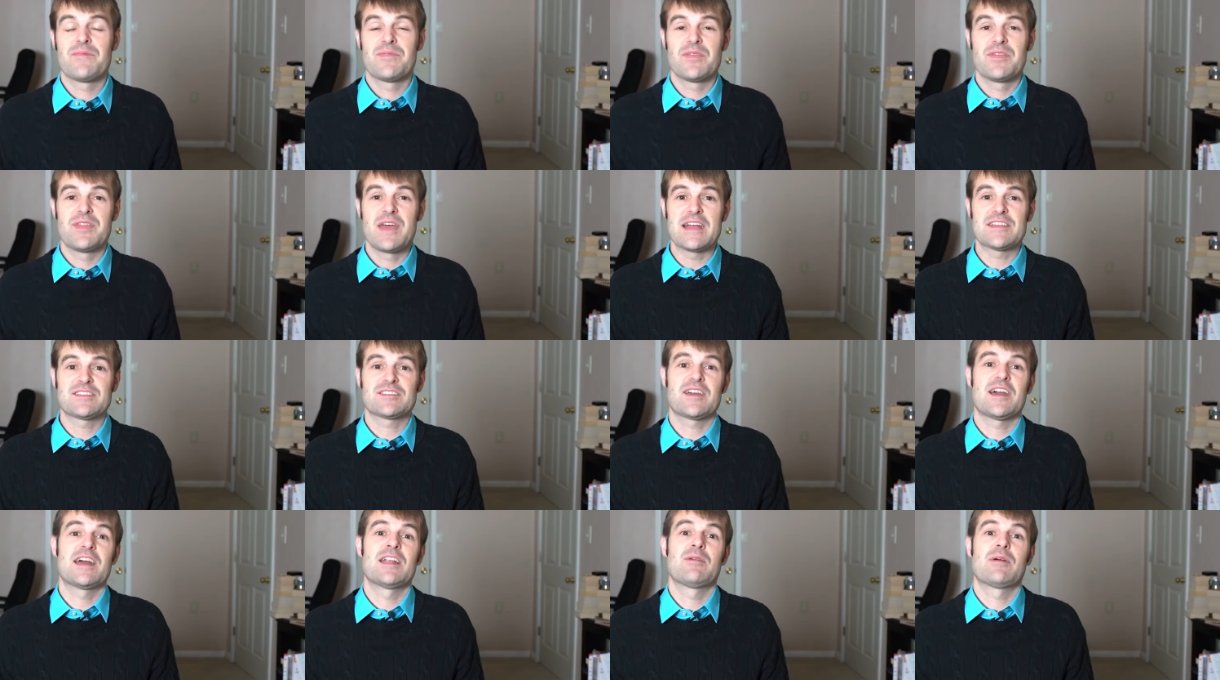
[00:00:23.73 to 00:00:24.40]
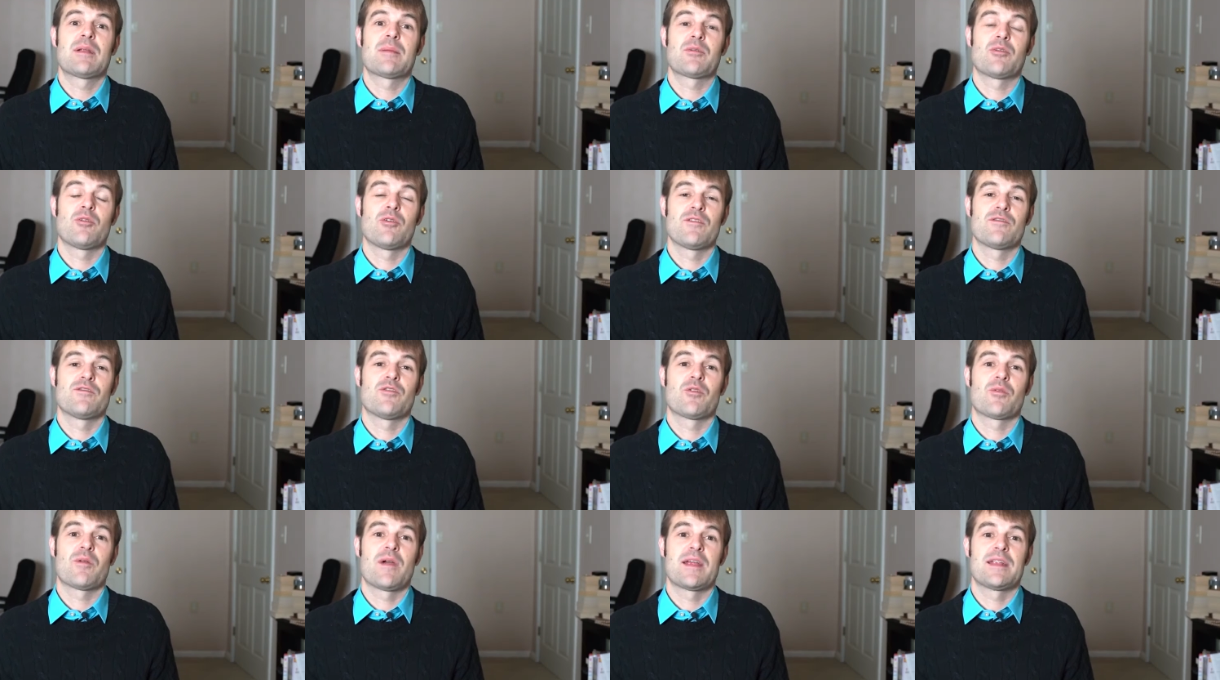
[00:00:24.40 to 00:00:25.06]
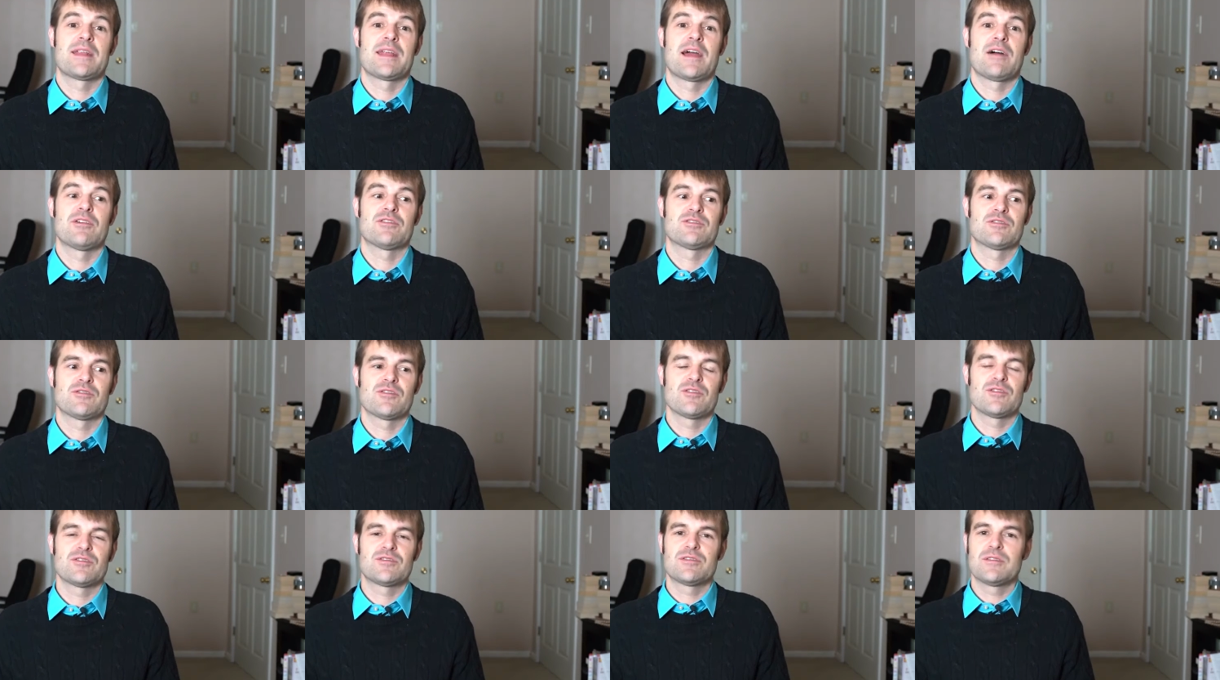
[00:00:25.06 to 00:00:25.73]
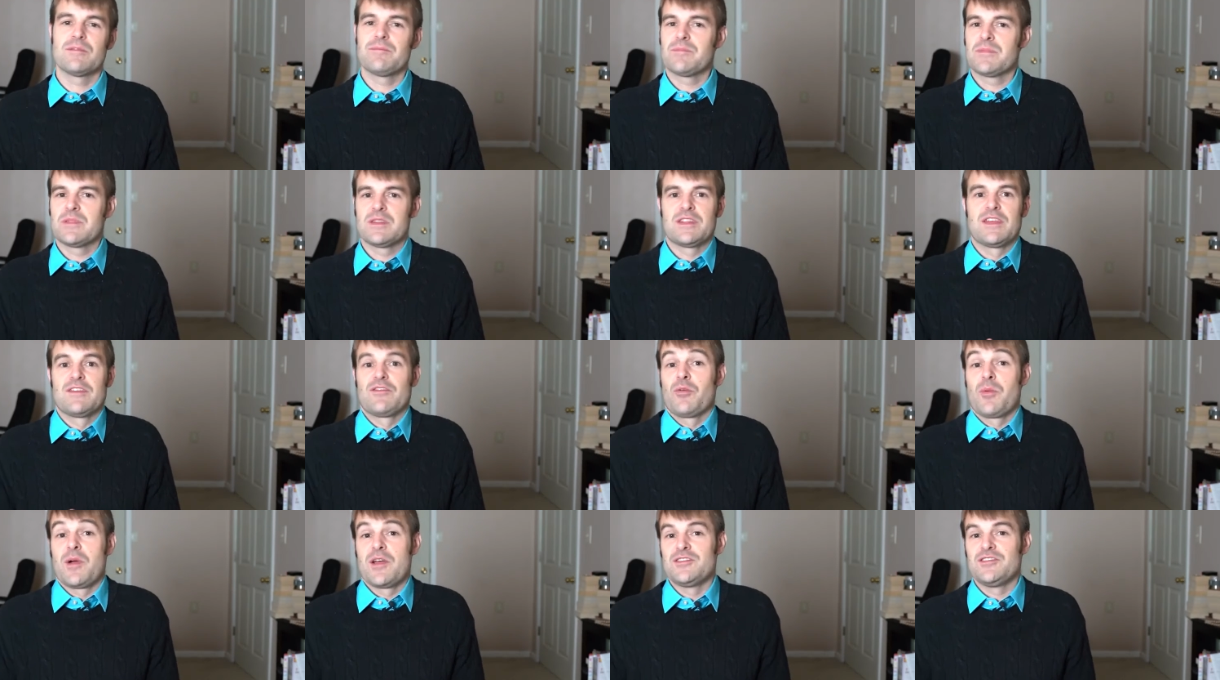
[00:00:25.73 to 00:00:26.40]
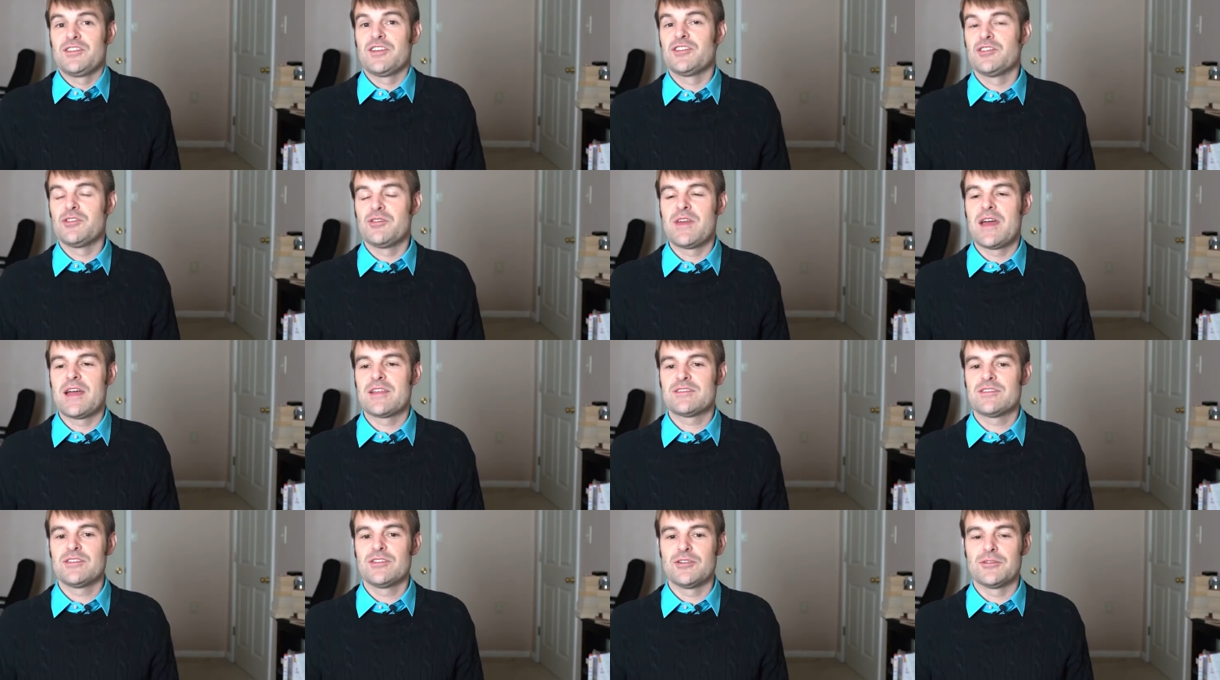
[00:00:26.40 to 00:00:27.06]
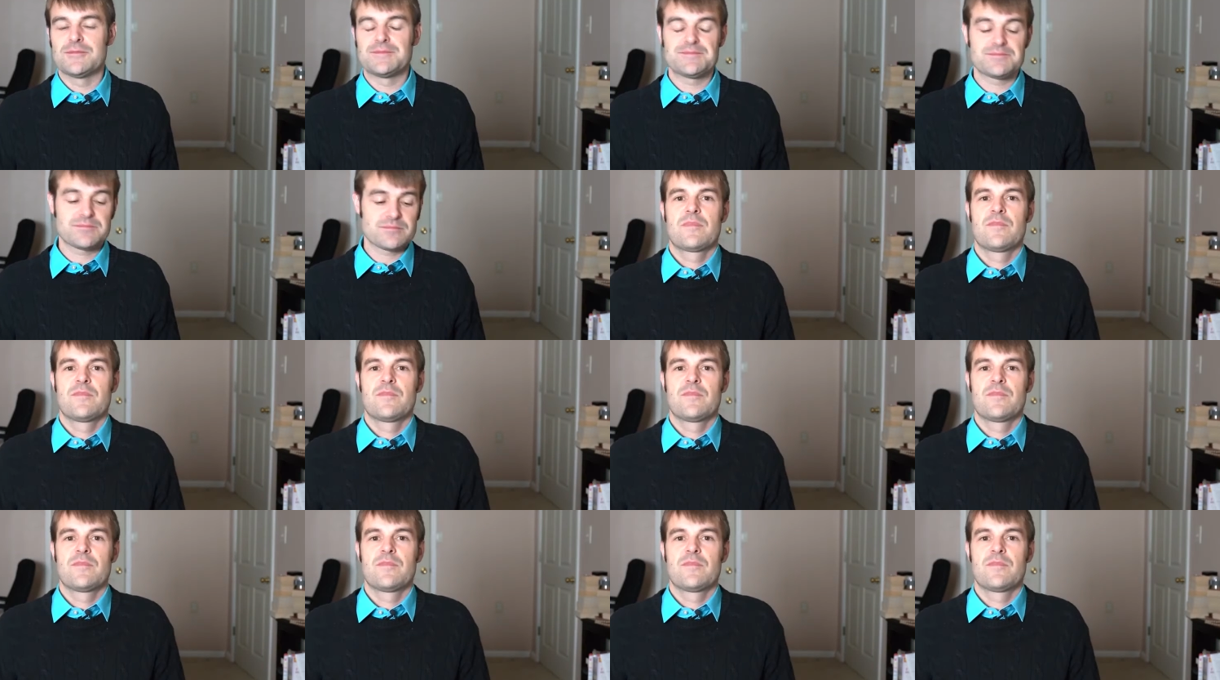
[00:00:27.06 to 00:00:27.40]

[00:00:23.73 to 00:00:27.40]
That's kind of what I'm going for right now. So there's different ways you can do that too.